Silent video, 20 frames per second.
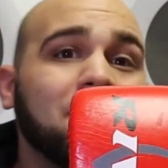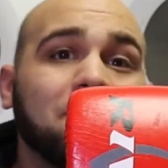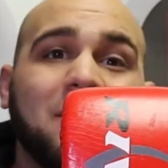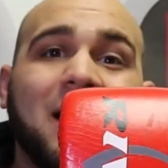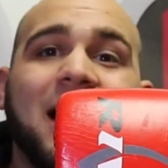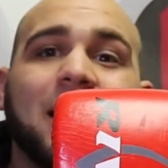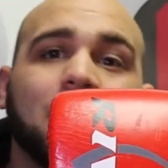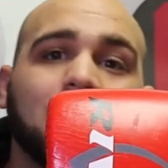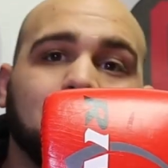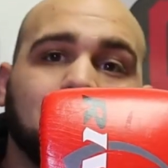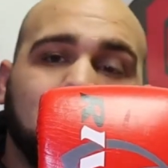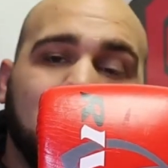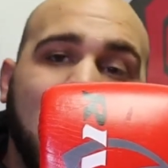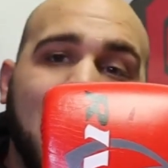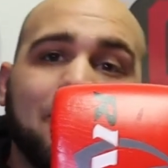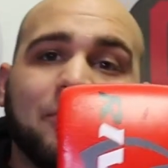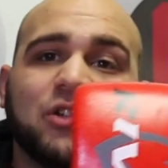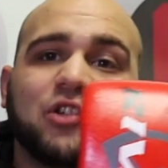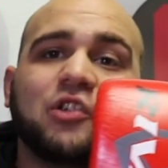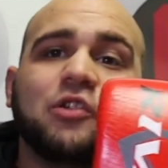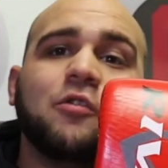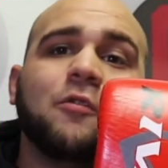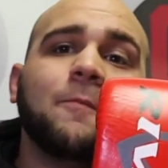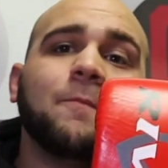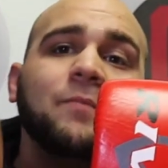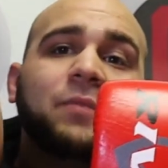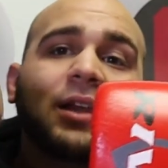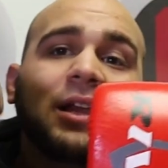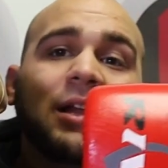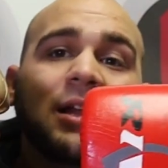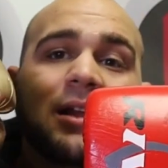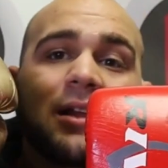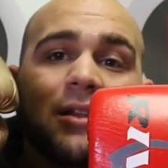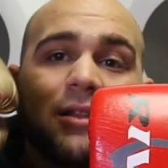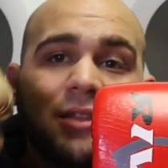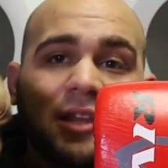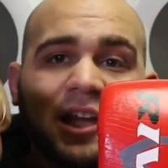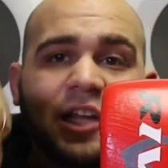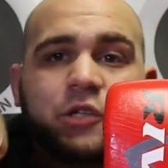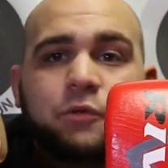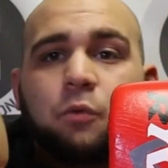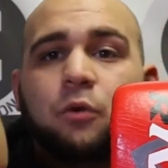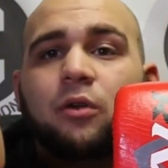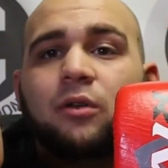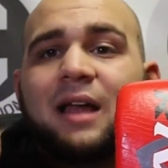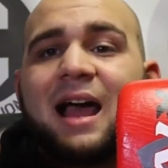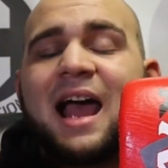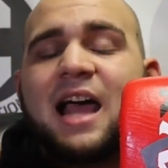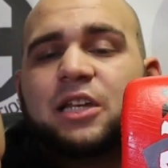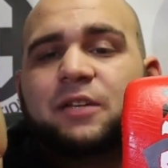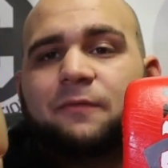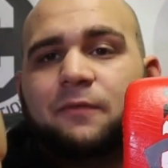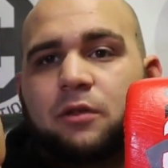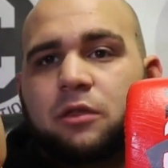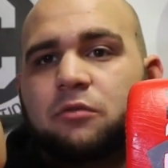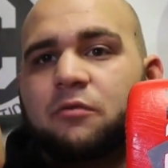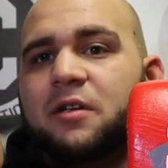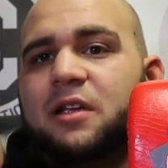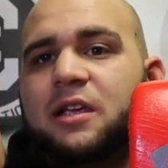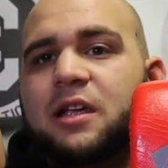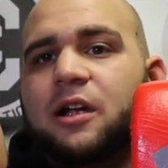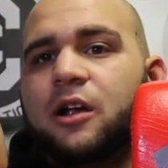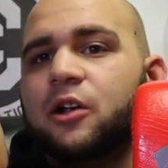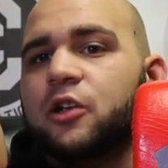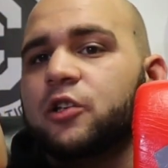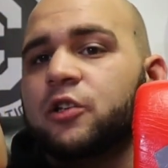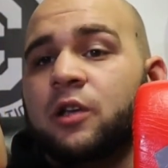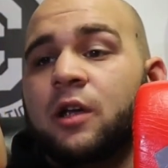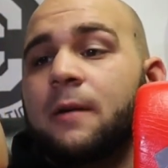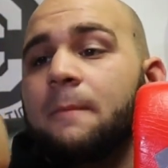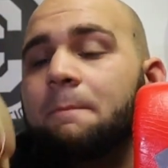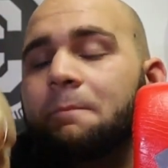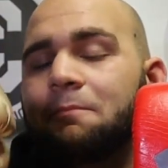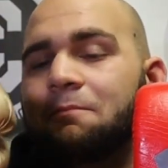But I could promise you, these will last for 3 years,